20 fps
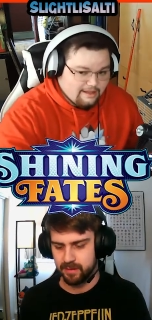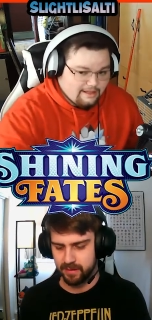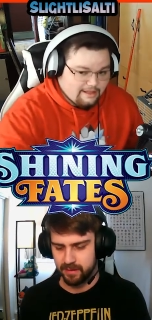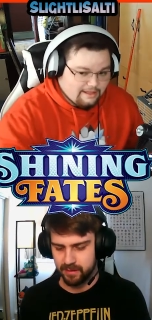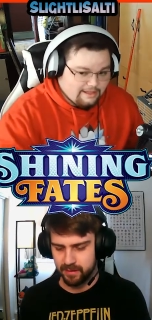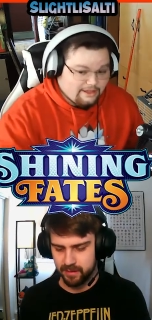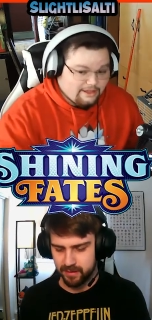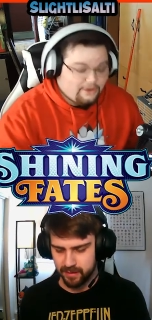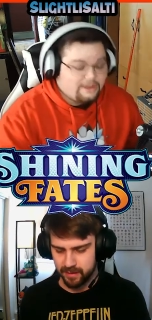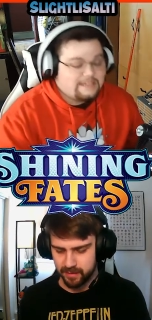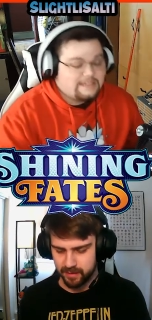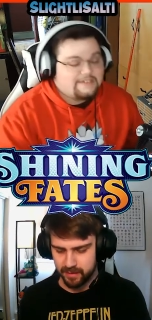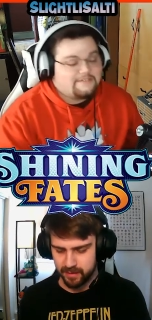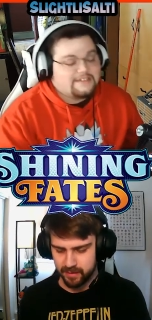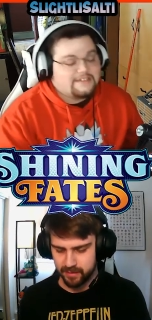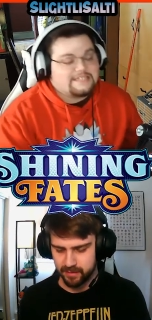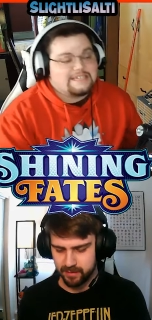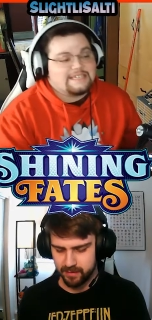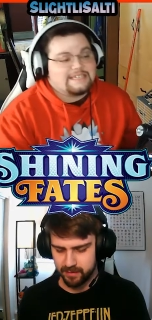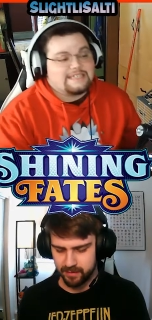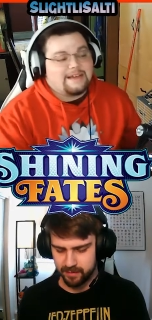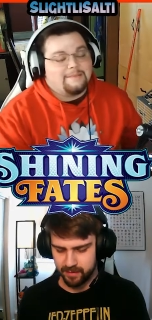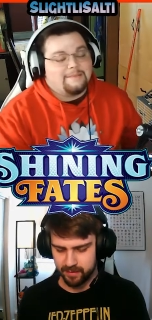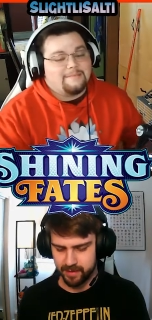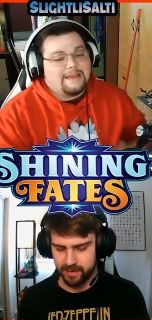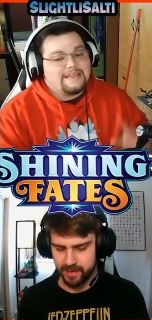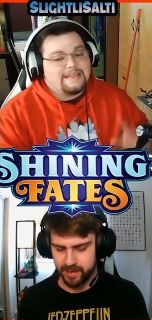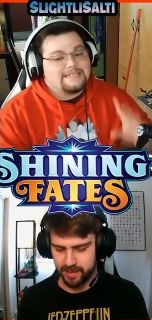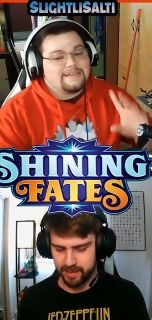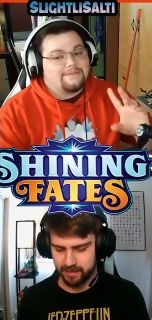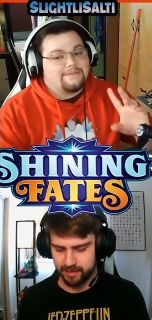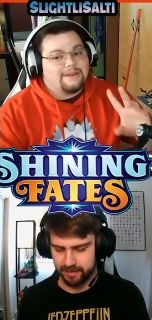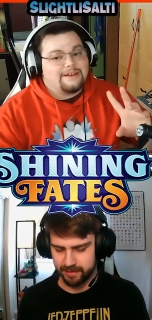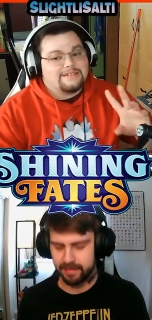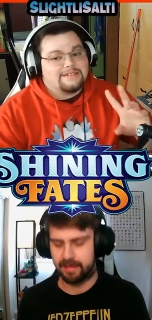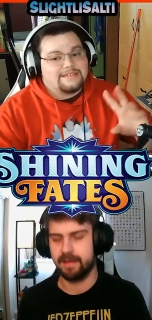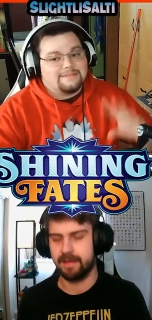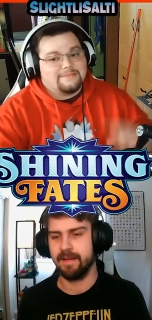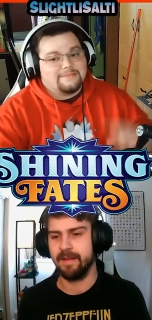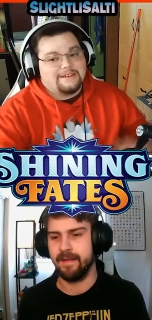Speaker 1: the only difference is amazing right.
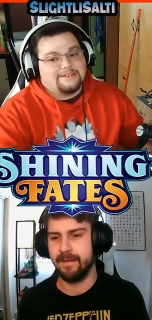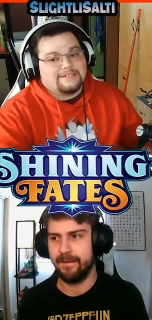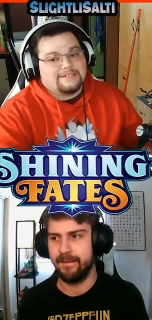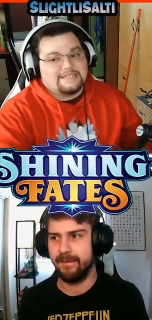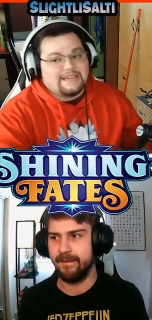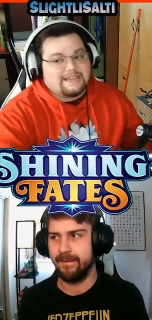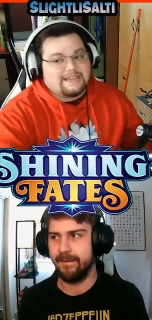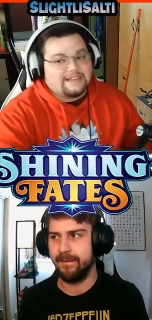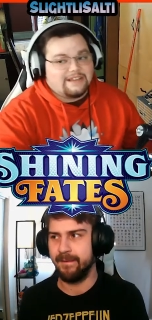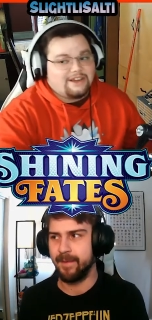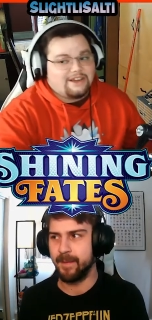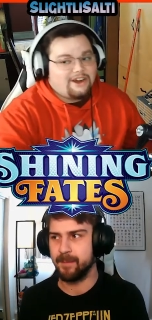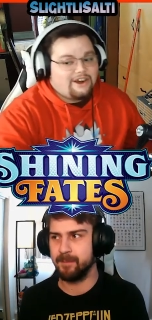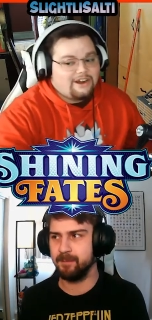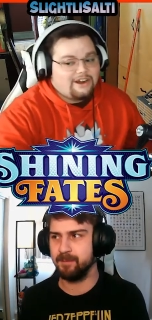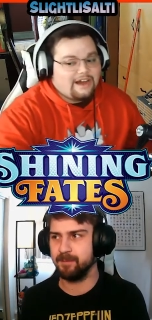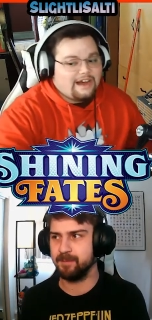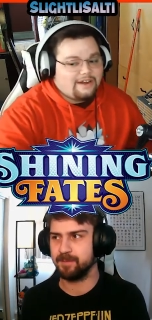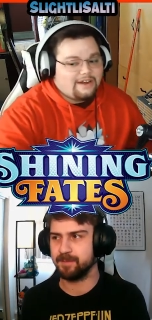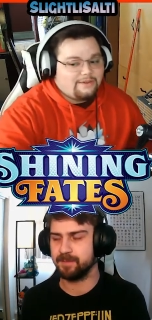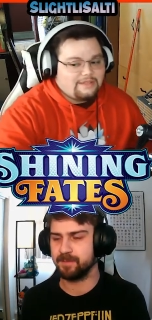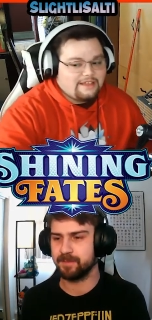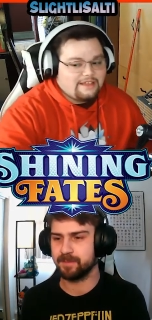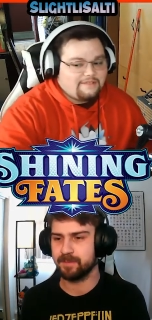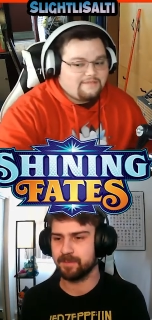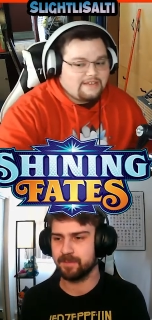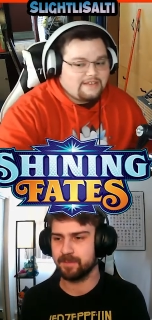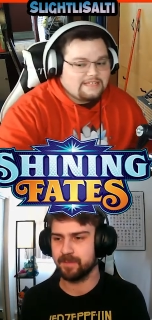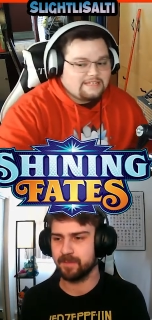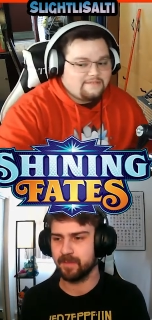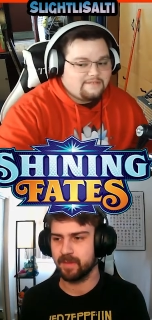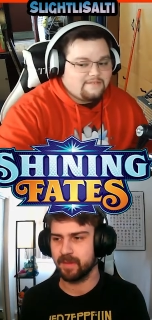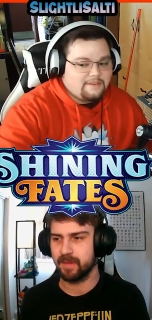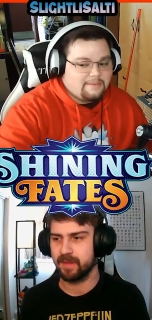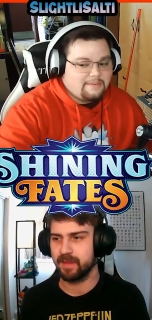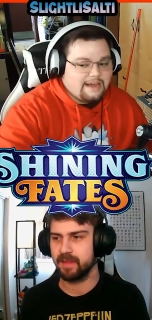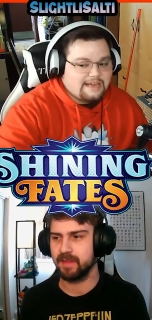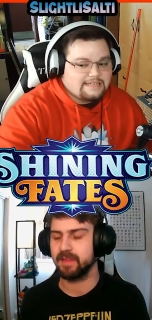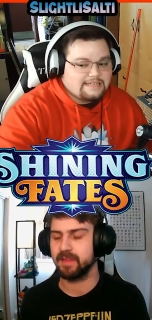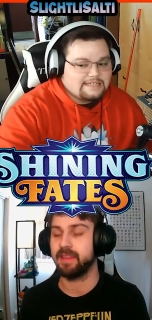rares can be your second card. I don't think V's and V
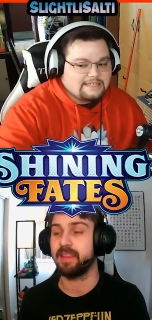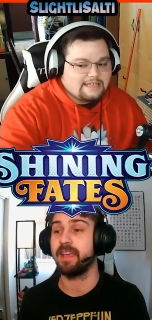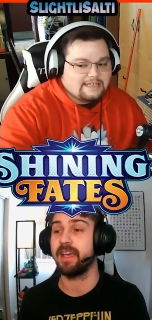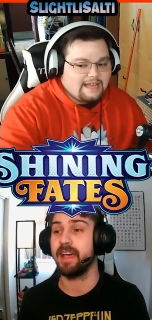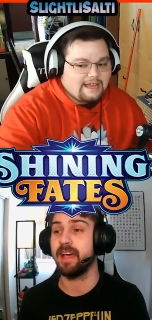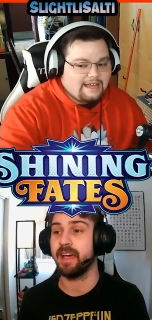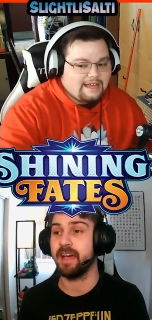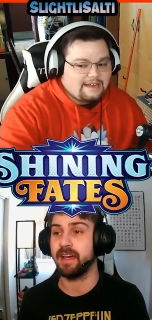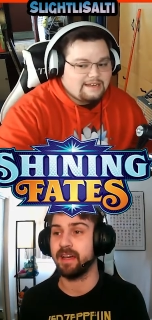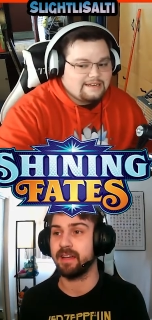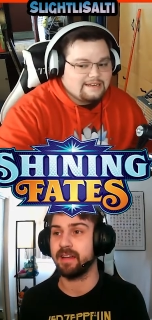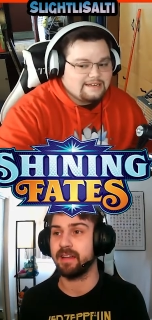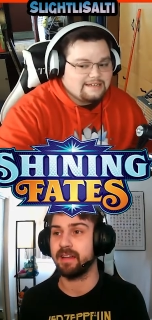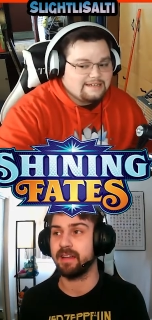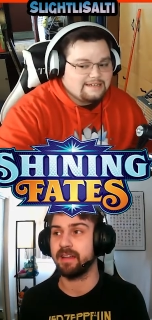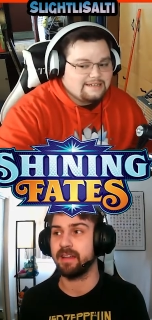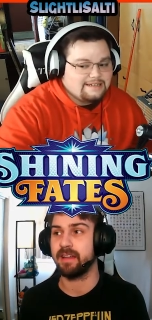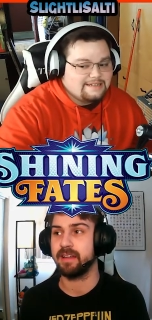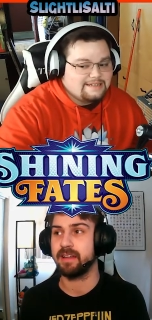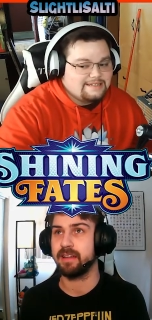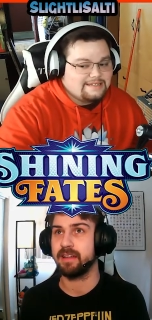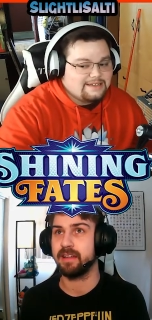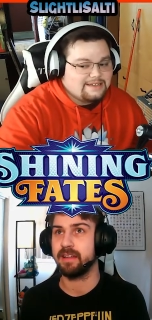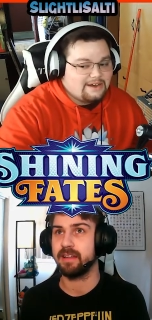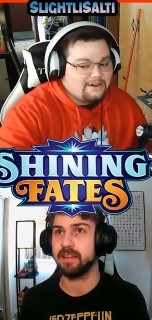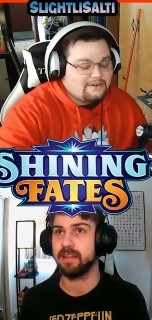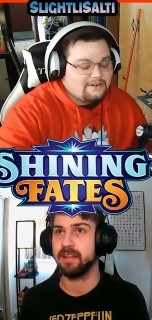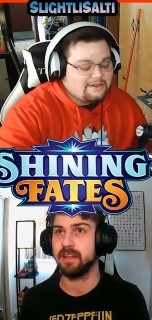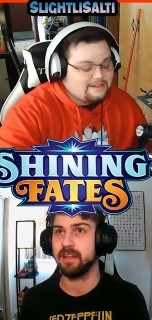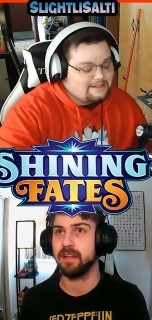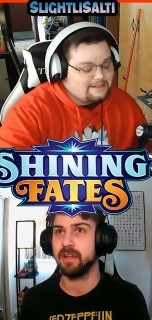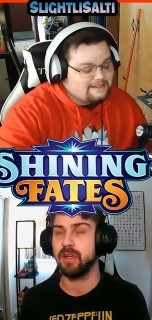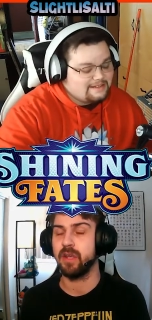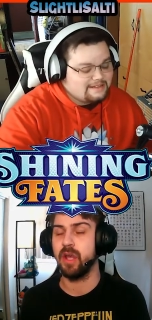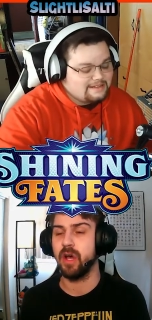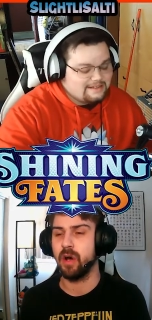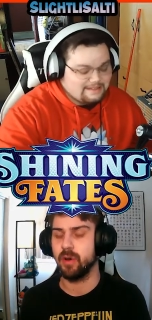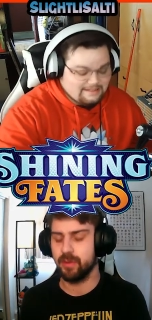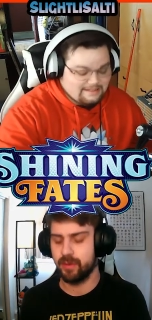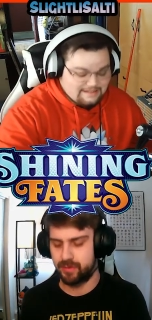maxes. Yeah. Can. So
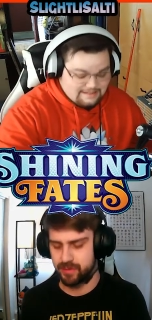
Speaker 2: no, those